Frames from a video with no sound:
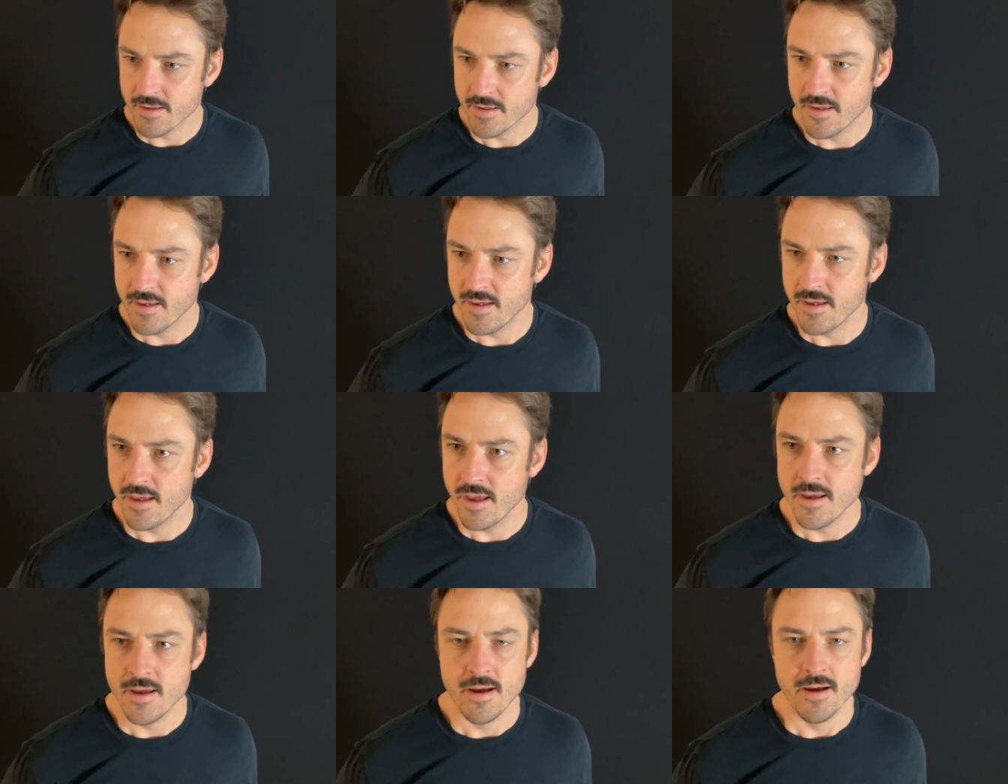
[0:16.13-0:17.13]
me to believe that's a
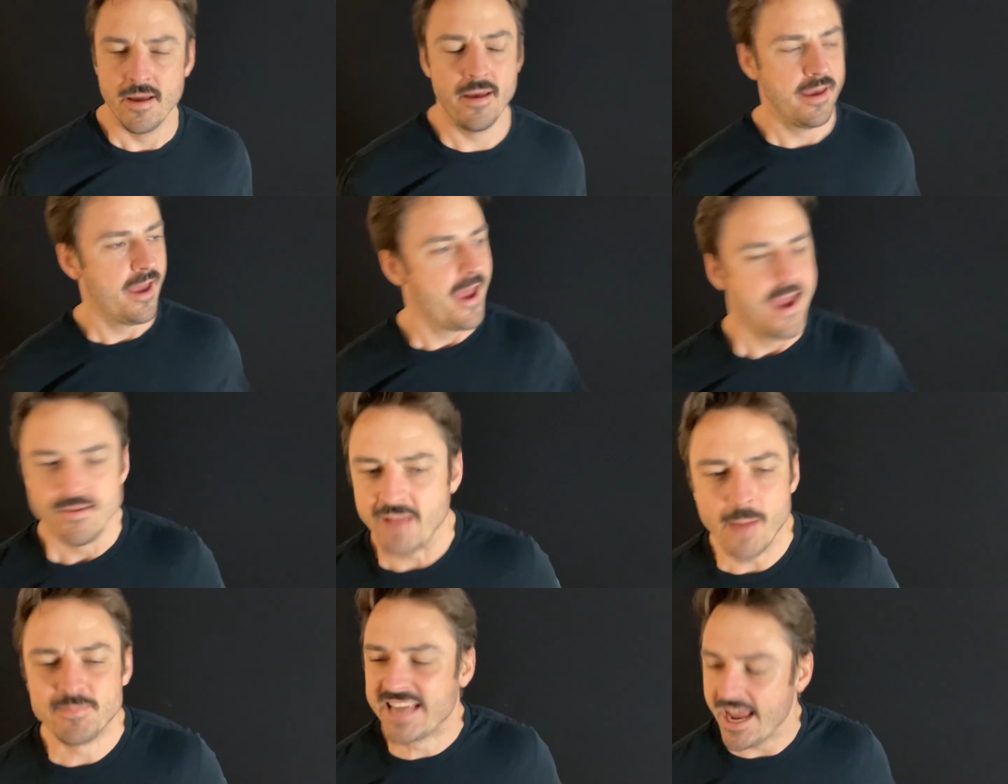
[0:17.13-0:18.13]
coincidence?
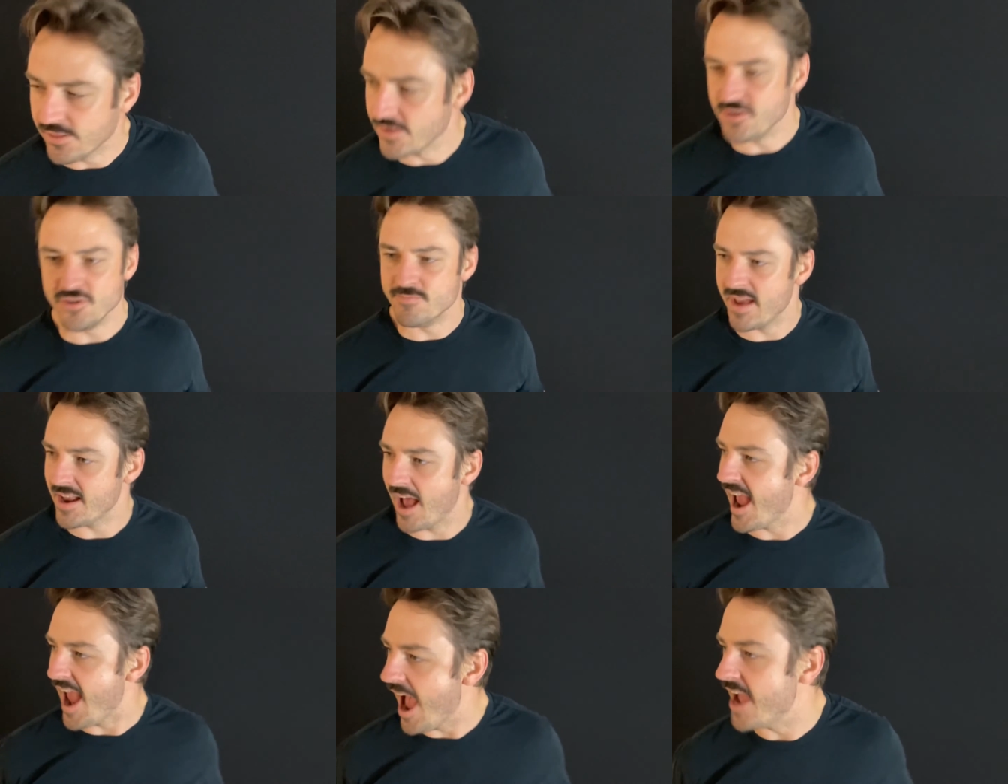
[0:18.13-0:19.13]
I'm telling you, man,
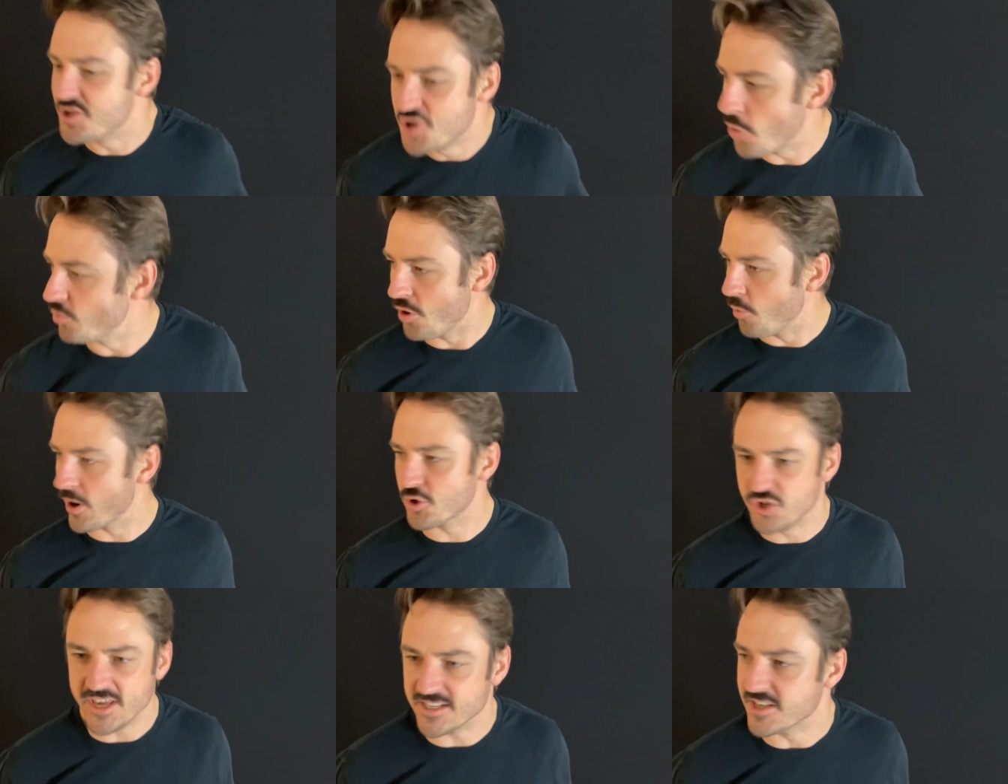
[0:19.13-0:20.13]
I, I don't know where
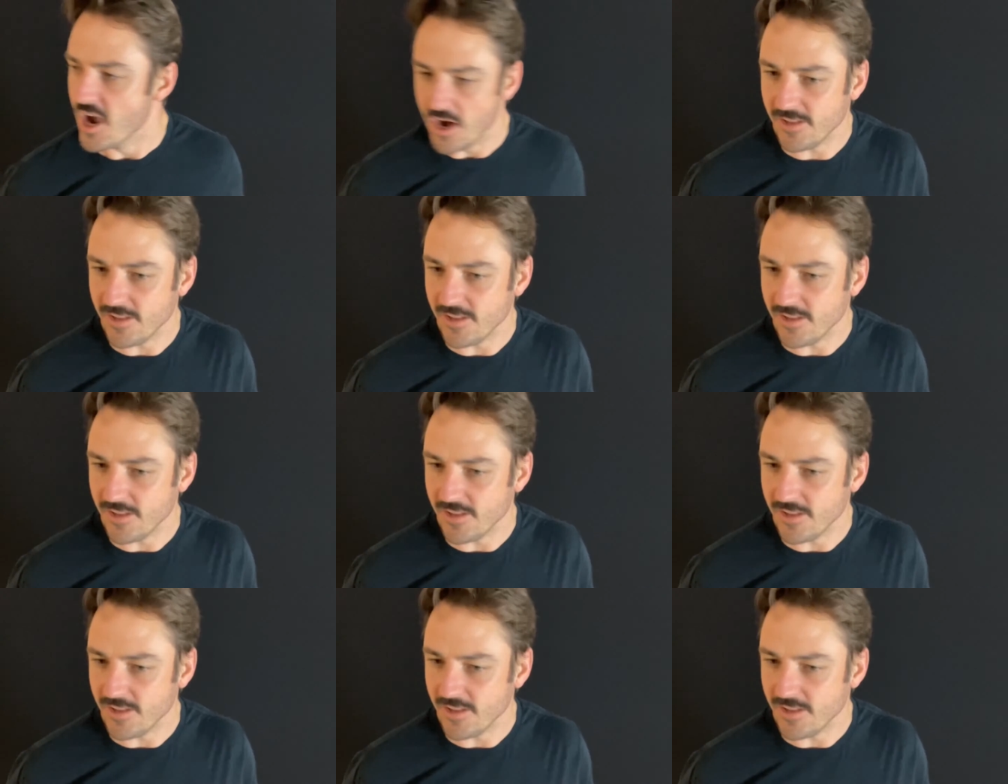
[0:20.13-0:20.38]
she is.